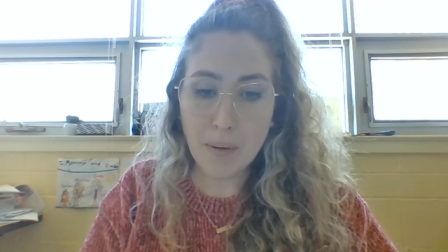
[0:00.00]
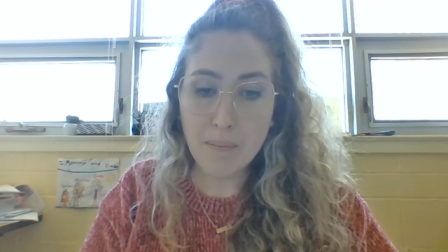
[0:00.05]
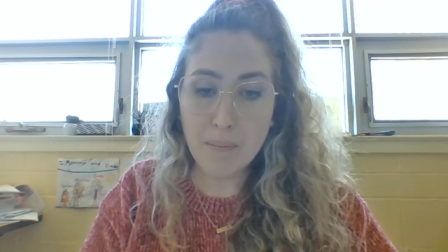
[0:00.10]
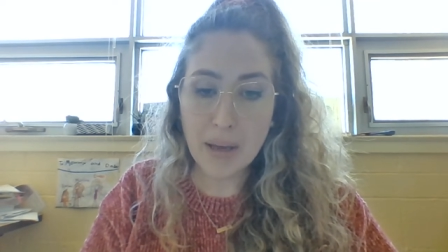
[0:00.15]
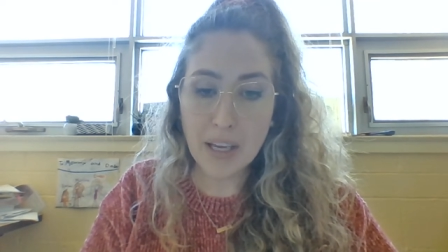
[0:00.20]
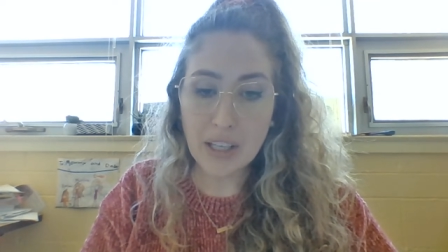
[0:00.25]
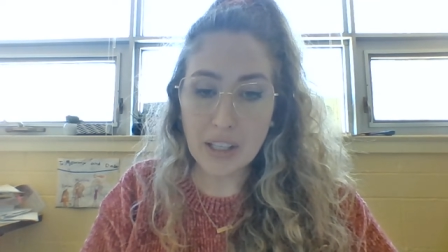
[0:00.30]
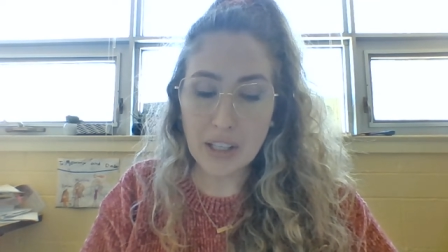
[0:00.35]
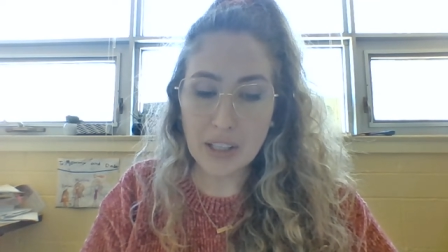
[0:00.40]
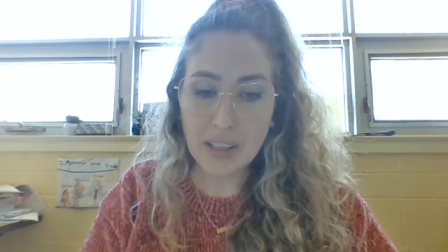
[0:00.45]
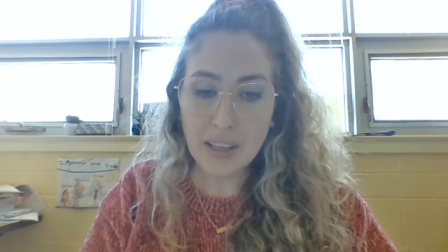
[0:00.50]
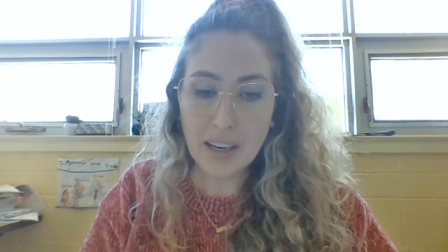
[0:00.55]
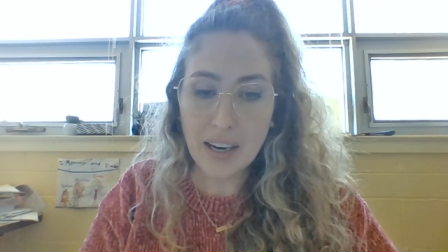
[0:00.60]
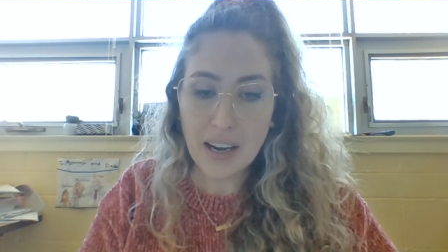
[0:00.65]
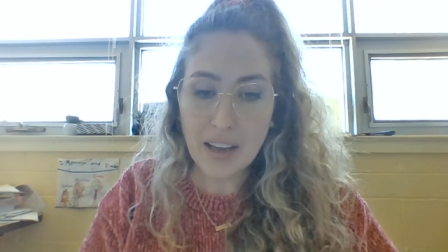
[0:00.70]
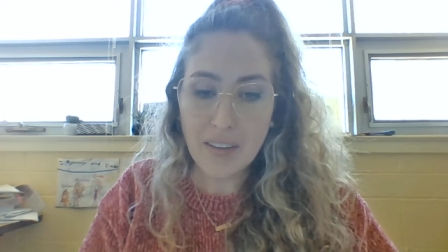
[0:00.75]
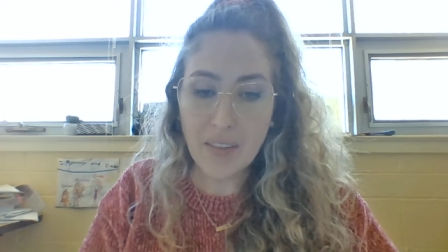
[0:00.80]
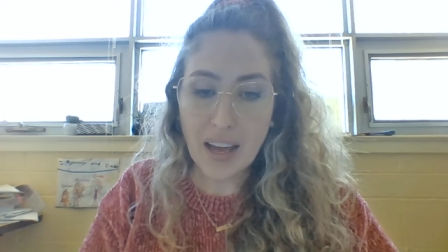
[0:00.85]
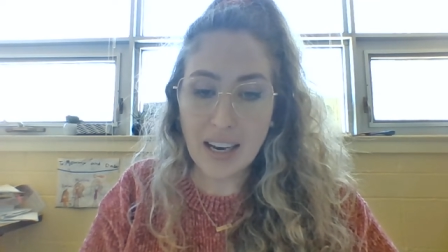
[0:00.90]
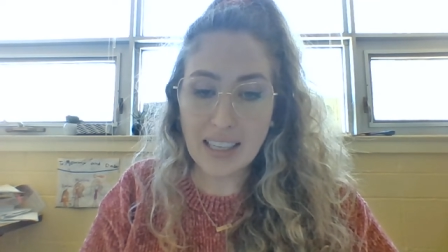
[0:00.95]
bitter,
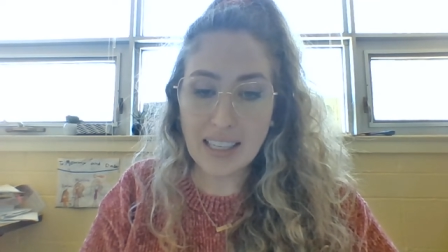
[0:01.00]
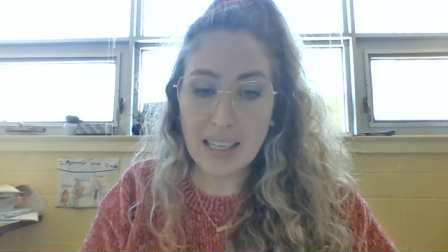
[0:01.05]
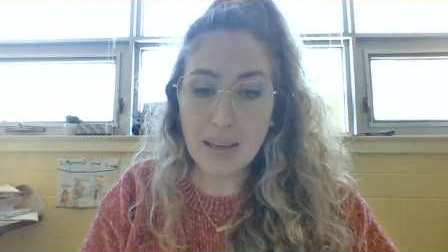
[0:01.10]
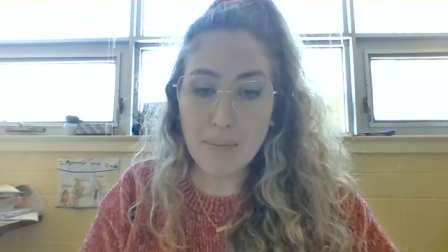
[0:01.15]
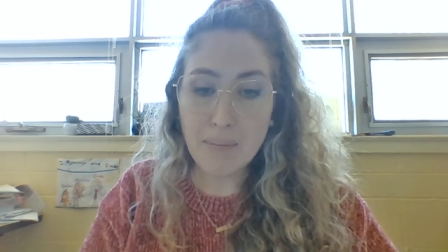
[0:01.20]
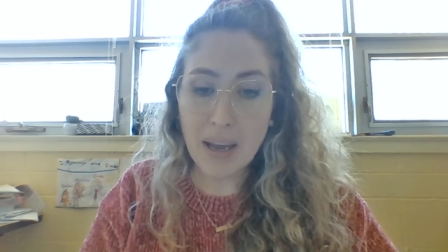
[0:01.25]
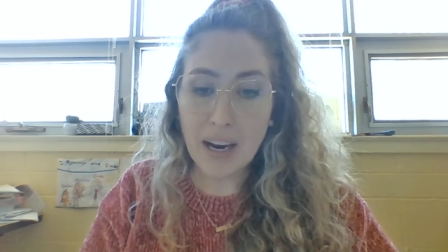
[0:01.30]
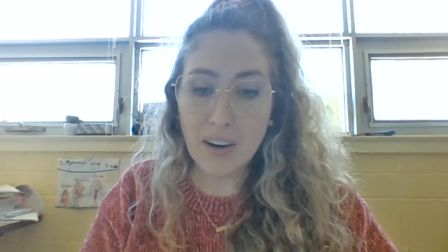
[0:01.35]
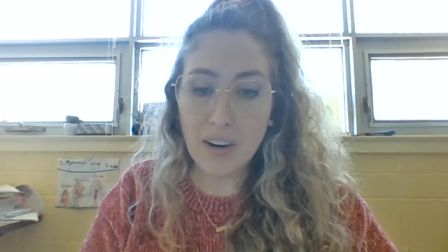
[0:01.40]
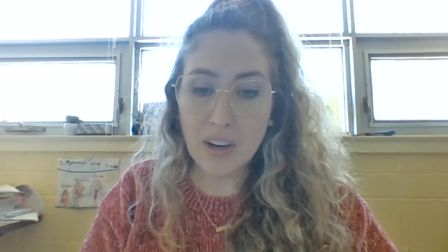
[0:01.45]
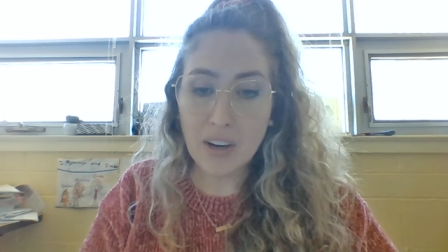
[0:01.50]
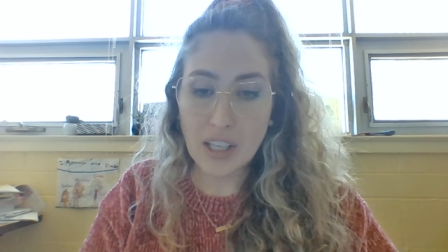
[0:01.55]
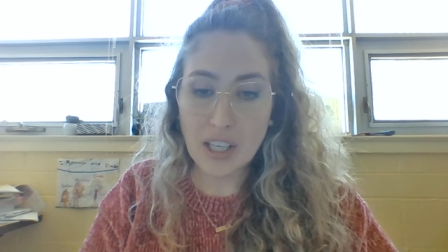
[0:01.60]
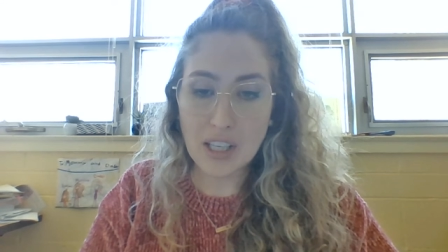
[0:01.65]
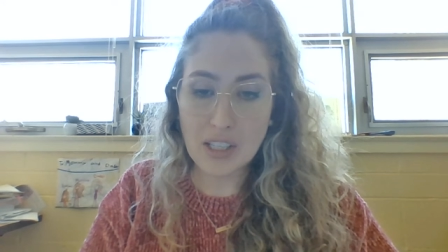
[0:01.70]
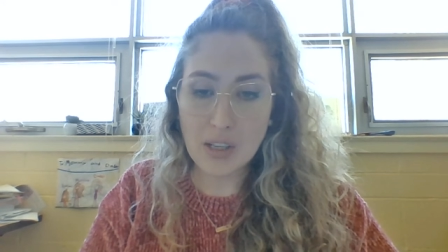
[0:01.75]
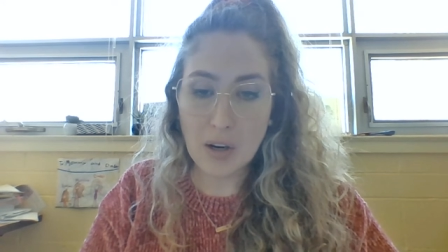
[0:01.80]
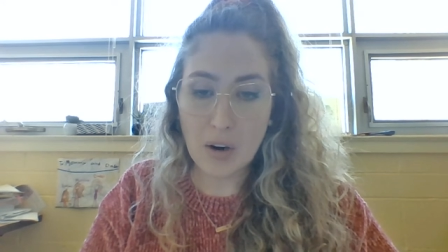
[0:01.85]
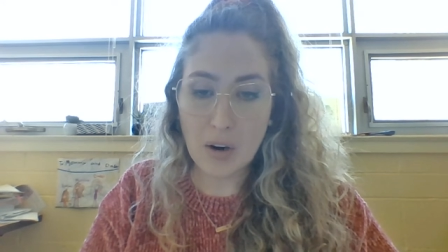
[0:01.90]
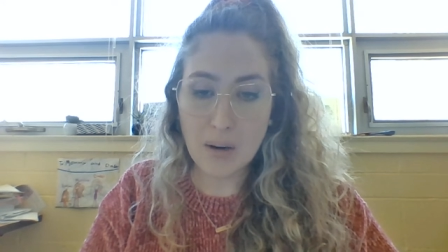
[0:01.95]
that he bare on
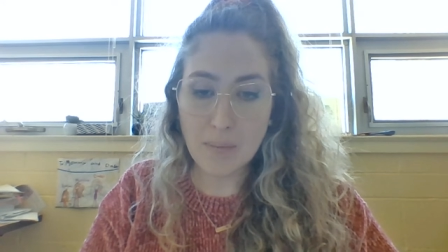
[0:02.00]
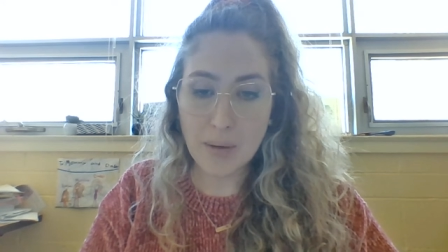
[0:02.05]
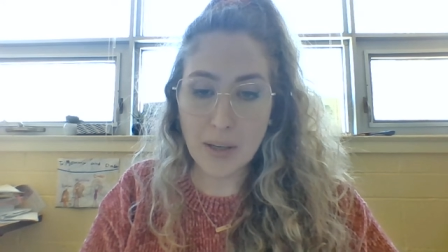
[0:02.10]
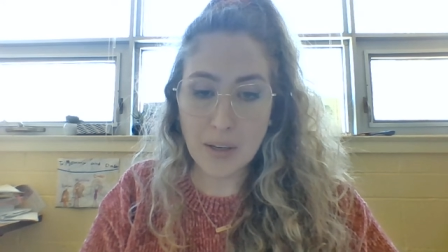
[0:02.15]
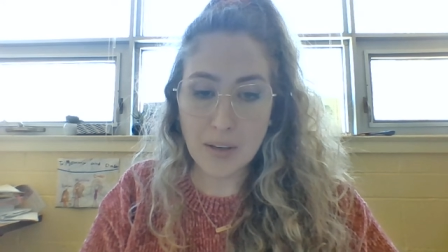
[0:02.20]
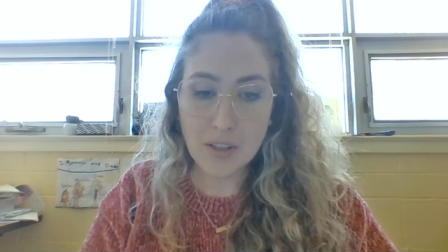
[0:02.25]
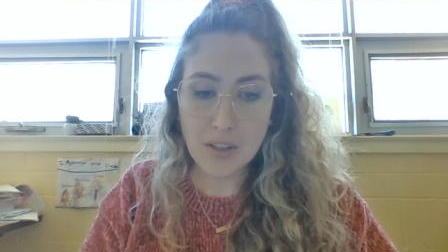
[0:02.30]
his armor.